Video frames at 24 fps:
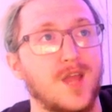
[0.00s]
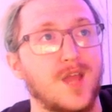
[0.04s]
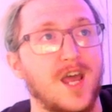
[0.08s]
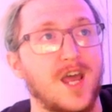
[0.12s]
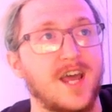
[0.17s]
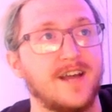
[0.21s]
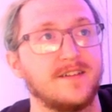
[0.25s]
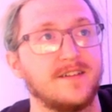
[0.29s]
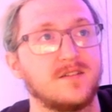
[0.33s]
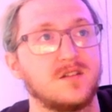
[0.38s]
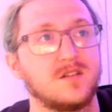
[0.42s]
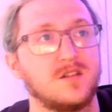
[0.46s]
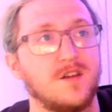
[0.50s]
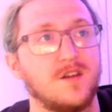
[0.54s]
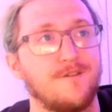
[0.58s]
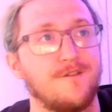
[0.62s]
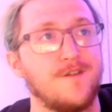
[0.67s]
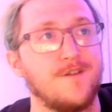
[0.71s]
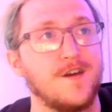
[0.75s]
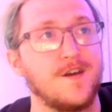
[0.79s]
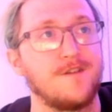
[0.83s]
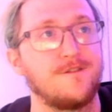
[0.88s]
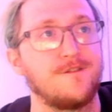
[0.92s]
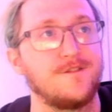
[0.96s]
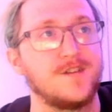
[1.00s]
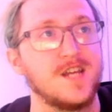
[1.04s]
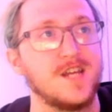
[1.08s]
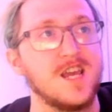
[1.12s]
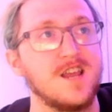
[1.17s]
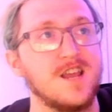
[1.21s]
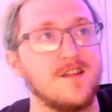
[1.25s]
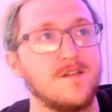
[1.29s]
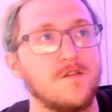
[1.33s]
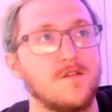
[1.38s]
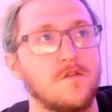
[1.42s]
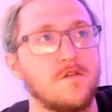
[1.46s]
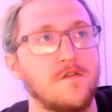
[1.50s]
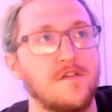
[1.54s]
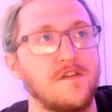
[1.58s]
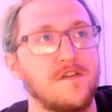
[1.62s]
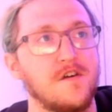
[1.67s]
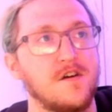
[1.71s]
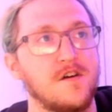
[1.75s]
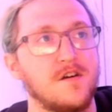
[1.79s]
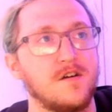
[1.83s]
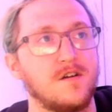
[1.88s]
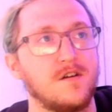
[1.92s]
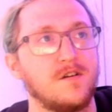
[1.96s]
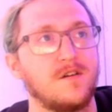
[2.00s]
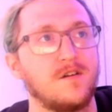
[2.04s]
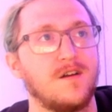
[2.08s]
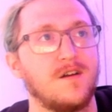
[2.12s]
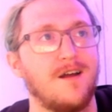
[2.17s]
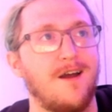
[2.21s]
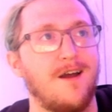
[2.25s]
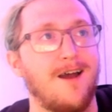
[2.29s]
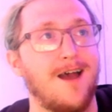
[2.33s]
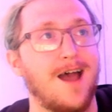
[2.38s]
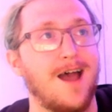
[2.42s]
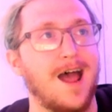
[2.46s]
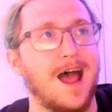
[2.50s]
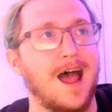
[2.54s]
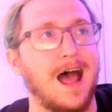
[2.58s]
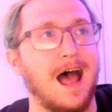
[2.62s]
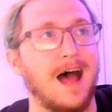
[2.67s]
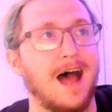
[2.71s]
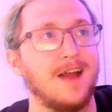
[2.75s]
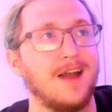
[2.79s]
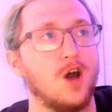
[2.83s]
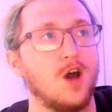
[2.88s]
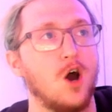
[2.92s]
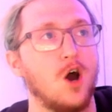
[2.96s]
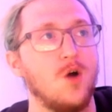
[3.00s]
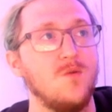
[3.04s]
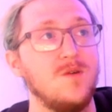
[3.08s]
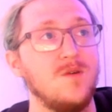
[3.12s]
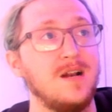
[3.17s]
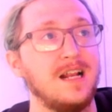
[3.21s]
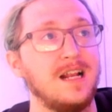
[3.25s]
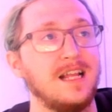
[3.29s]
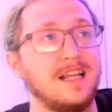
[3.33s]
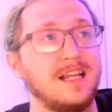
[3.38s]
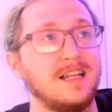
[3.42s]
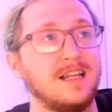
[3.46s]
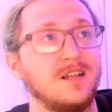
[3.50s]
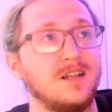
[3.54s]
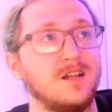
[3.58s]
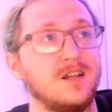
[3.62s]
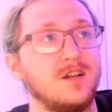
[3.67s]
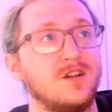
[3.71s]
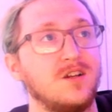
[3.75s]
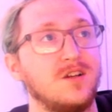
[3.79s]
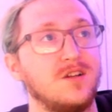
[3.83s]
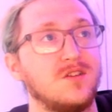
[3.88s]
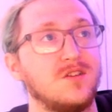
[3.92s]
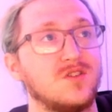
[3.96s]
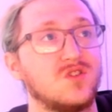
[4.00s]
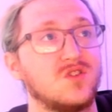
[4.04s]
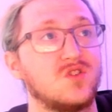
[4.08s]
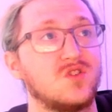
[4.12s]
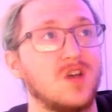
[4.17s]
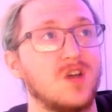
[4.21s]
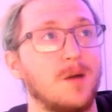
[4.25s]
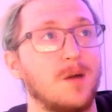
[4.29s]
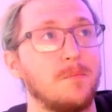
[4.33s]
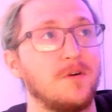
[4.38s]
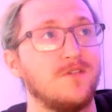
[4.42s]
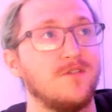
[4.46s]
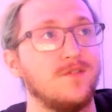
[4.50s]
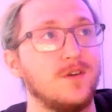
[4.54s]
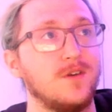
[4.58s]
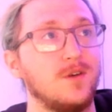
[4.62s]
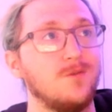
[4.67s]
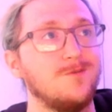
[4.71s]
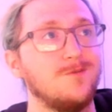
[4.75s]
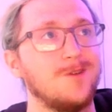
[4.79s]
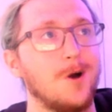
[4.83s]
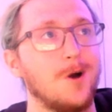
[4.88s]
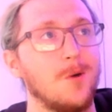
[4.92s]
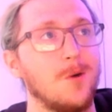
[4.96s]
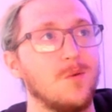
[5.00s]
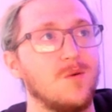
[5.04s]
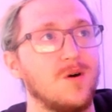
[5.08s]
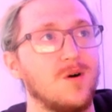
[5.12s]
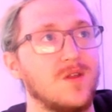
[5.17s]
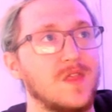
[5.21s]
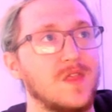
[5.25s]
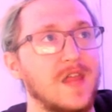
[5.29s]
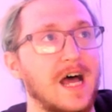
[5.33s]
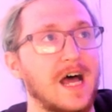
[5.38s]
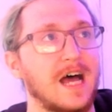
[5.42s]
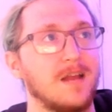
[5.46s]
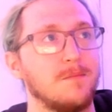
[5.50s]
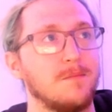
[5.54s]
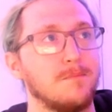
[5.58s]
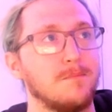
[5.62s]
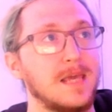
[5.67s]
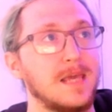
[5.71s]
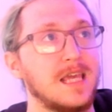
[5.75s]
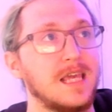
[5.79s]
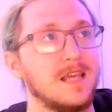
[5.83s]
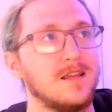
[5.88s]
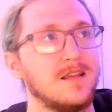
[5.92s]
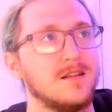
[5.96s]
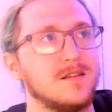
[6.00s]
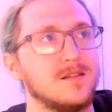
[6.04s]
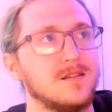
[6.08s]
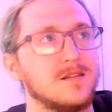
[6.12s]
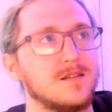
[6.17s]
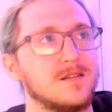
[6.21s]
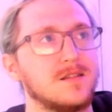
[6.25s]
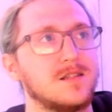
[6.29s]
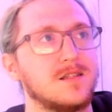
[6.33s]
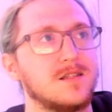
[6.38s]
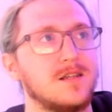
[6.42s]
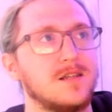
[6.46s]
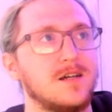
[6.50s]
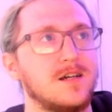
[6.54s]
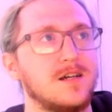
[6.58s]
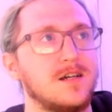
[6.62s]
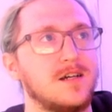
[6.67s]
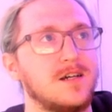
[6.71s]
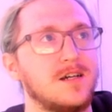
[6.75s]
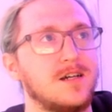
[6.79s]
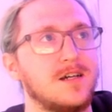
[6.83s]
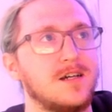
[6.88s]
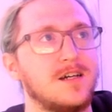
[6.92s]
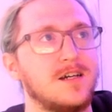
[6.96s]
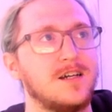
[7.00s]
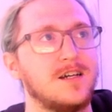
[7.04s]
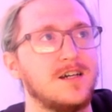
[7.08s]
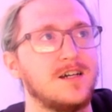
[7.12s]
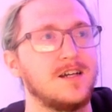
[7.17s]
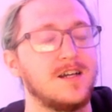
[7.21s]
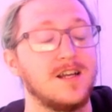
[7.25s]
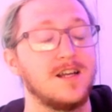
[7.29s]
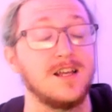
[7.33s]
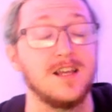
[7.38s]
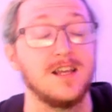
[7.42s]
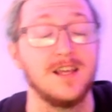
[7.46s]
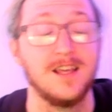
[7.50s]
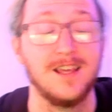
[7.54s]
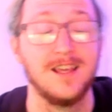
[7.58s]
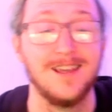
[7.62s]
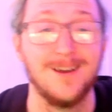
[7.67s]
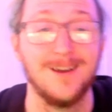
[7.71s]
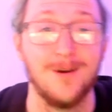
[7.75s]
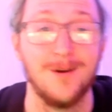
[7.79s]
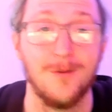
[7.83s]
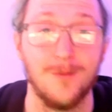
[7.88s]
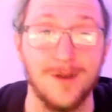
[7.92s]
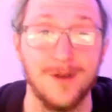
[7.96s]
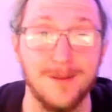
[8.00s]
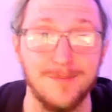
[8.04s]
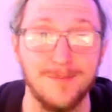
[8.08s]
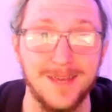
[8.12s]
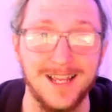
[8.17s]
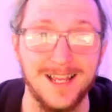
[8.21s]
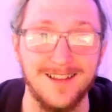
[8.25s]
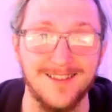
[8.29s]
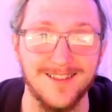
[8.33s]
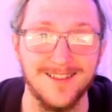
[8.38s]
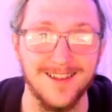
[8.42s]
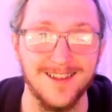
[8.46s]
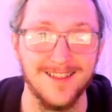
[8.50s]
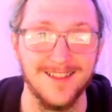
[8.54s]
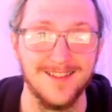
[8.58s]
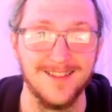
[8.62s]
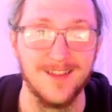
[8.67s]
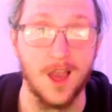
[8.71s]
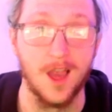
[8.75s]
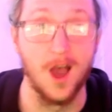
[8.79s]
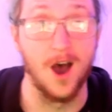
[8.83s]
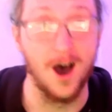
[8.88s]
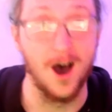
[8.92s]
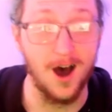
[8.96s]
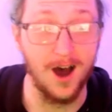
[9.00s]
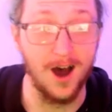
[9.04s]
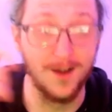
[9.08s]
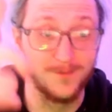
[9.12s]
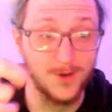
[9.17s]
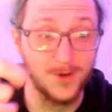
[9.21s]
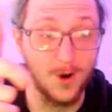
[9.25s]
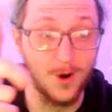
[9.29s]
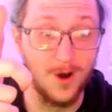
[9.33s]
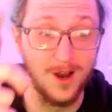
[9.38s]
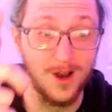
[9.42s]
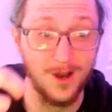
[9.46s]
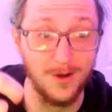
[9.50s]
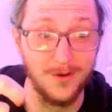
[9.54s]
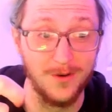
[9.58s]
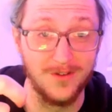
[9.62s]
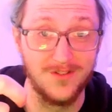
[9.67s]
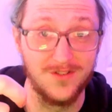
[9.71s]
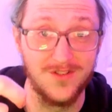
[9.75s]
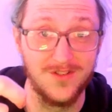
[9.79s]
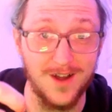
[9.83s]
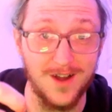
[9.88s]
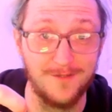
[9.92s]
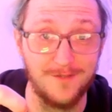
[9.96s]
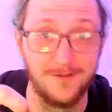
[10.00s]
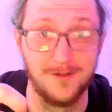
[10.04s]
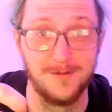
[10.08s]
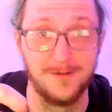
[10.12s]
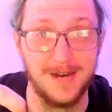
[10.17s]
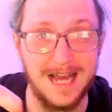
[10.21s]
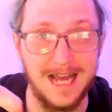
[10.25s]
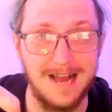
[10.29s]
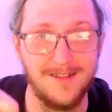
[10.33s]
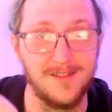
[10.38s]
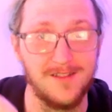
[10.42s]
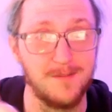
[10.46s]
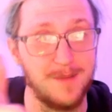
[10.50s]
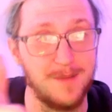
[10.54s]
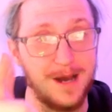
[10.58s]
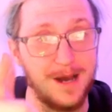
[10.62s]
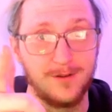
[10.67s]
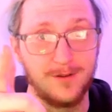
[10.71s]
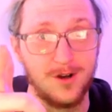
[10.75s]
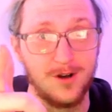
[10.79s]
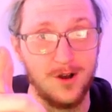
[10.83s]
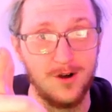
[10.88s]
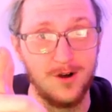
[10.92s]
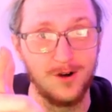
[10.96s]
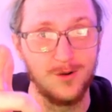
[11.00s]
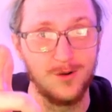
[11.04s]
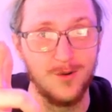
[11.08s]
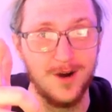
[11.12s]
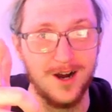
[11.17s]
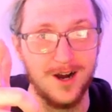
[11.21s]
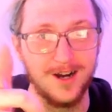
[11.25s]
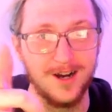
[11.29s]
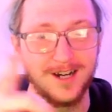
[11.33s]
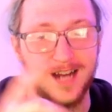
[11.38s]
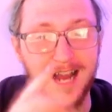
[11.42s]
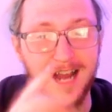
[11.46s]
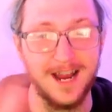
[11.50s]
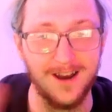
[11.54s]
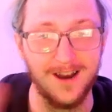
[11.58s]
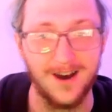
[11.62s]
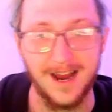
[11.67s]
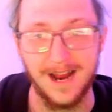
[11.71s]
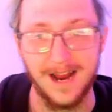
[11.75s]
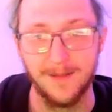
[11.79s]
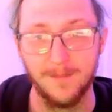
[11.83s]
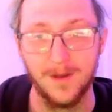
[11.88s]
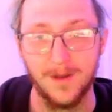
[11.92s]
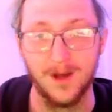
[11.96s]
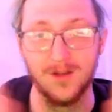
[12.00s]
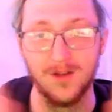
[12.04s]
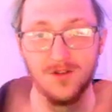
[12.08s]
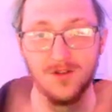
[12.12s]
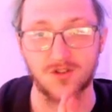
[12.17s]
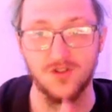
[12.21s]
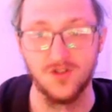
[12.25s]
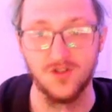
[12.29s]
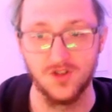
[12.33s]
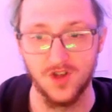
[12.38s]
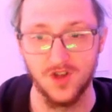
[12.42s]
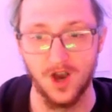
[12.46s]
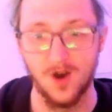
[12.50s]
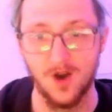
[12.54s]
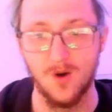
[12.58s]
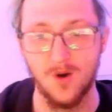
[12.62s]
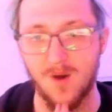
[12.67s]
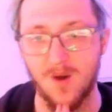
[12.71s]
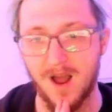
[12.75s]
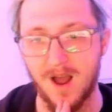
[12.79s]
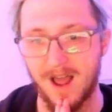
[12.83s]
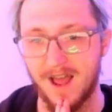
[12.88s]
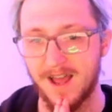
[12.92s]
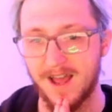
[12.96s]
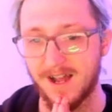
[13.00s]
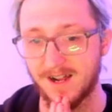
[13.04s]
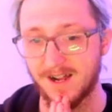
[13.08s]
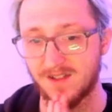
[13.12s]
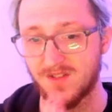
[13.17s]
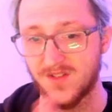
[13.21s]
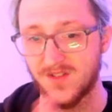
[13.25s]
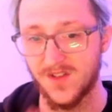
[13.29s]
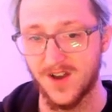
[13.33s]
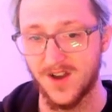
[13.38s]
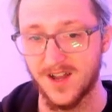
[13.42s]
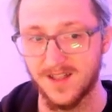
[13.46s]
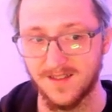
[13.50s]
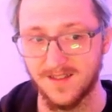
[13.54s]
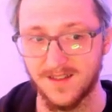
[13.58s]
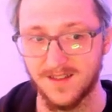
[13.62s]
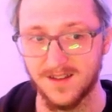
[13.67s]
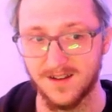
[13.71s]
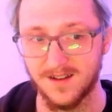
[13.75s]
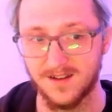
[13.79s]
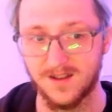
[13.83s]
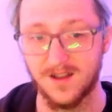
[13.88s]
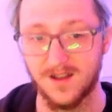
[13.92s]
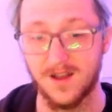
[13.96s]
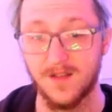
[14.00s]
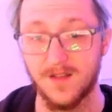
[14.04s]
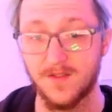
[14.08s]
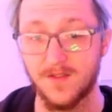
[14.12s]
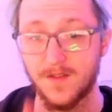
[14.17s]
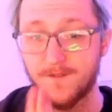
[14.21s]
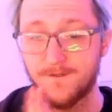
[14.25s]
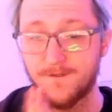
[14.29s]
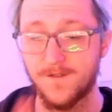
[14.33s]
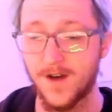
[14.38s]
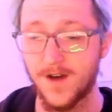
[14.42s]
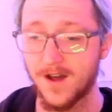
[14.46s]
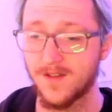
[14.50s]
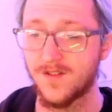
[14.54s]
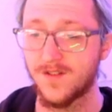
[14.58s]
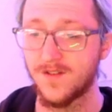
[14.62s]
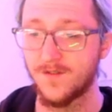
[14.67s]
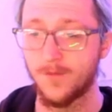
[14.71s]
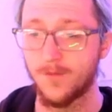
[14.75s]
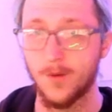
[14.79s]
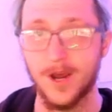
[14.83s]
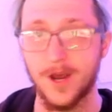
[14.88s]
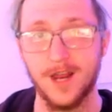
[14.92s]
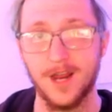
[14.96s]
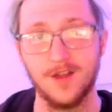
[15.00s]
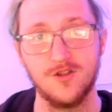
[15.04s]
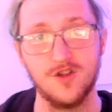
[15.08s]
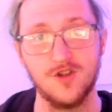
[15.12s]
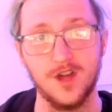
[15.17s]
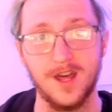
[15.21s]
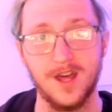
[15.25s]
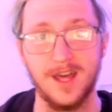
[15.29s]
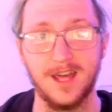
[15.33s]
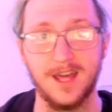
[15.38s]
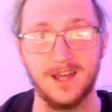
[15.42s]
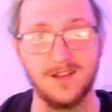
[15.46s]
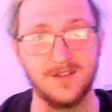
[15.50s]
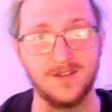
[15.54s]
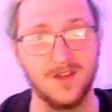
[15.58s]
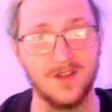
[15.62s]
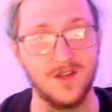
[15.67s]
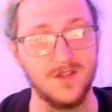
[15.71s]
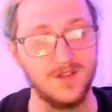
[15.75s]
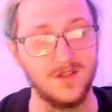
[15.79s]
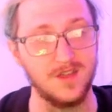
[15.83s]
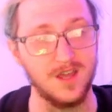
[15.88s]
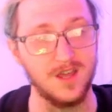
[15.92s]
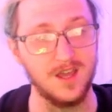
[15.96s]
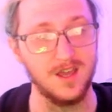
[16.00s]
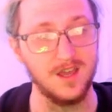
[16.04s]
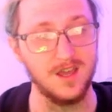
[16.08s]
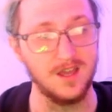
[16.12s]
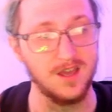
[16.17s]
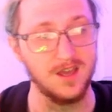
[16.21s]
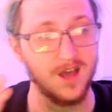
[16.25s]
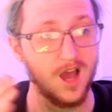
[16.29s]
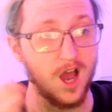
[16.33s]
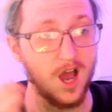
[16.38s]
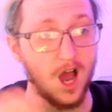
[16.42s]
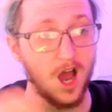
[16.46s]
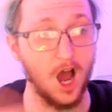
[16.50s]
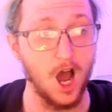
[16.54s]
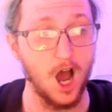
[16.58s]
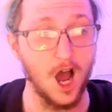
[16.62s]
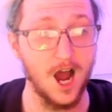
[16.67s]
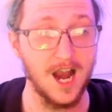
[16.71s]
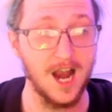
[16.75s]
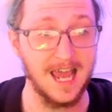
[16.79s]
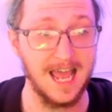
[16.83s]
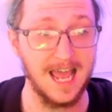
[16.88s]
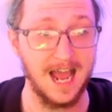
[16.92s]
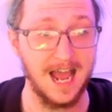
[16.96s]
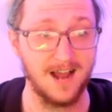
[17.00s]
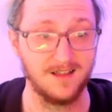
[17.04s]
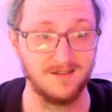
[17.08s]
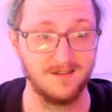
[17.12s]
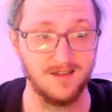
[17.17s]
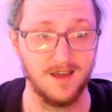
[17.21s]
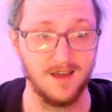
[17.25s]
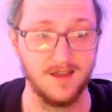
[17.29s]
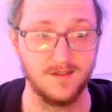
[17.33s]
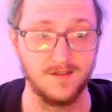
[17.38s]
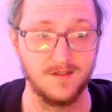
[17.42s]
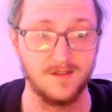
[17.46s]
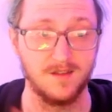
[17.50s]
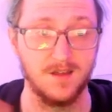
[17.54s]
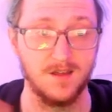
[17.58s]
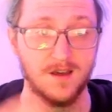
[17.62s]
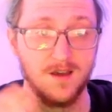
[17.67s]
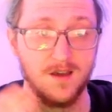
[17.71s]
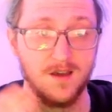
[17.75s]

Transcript: It's the 15th, and only some of you know what that means. What it means is, I've got a load of stuff to announce about Clockwork, and I am so excited. The first of which is the early access